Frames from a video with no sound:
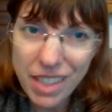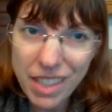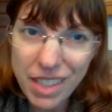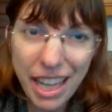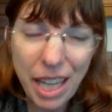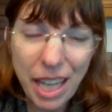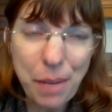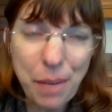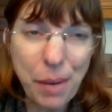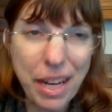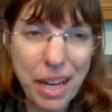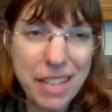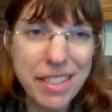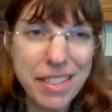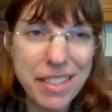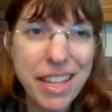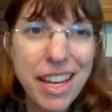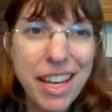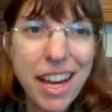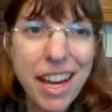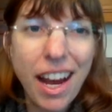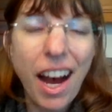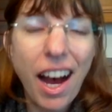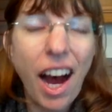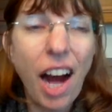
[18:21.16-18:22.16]
anyways,
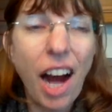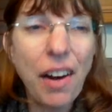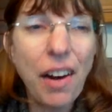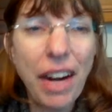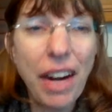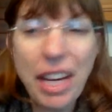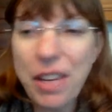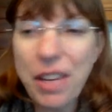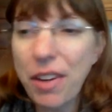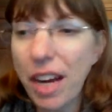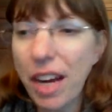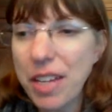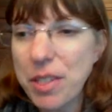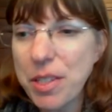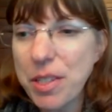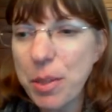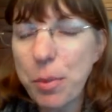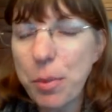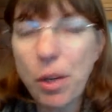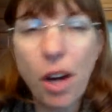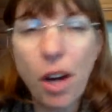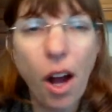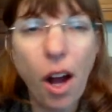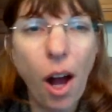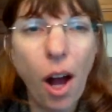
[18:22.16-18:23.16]
all right, you guys, so
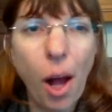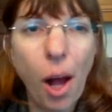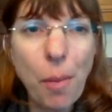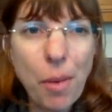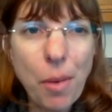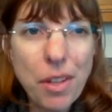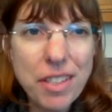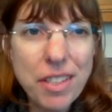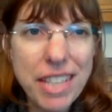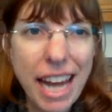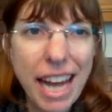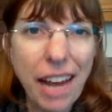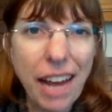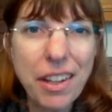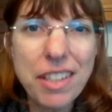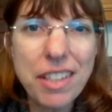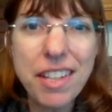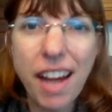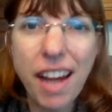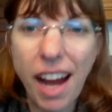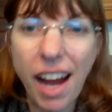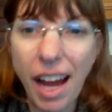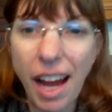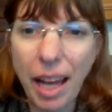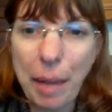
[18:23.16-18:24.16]
we're almost out of
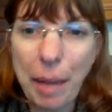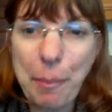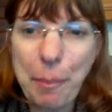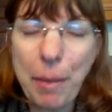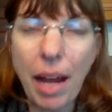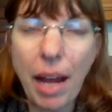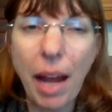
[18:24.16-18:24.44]
time,